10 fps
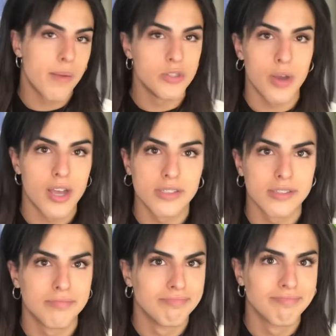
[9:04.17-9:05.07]
would you ask?
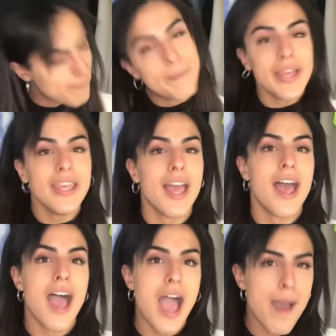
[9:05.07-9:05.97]
But
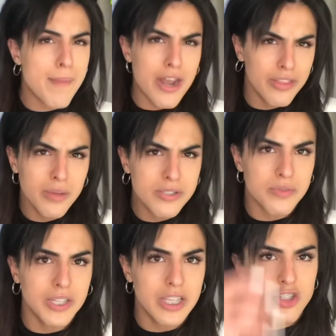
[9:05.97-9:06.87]
yeah, I don't think it was
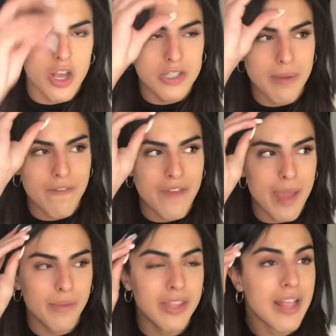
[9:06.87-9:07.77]
really a shock to my
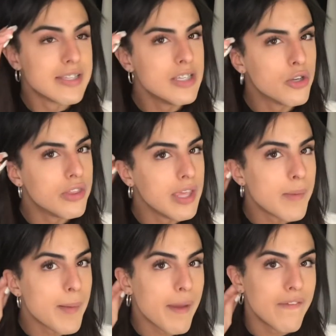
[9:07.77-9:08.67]
family. That's the good thing
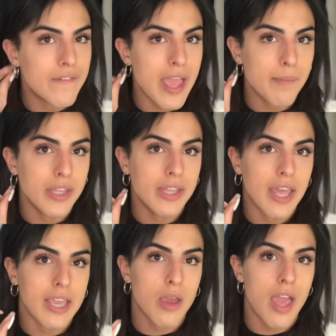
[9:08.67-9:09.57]
about my family.
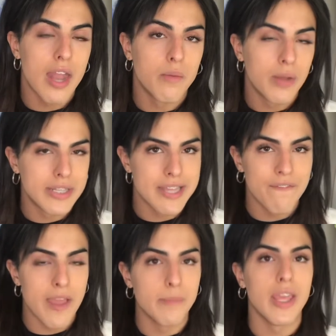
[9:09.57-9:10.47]
Like, and when I say
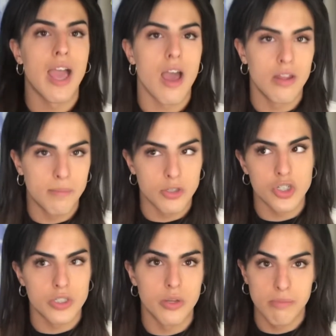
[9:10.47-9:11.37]
family, I'm not
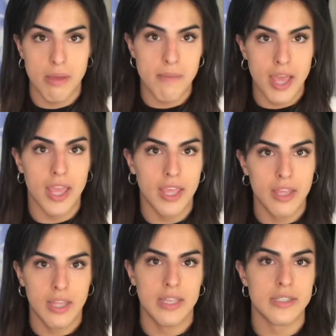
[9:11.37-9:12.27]
just talking about my
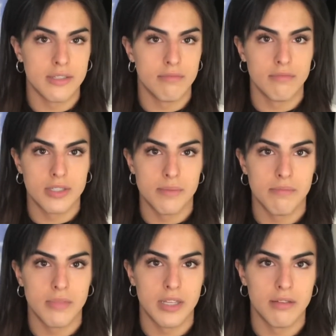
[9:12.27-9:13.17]

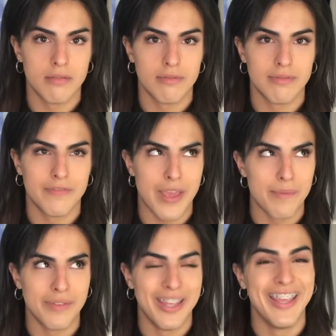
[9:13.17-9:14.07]
intimate
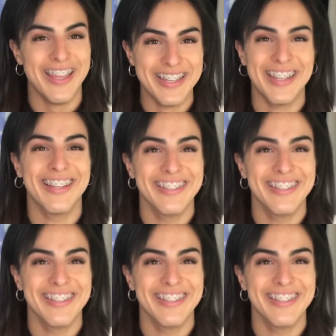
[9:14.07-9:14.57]
family.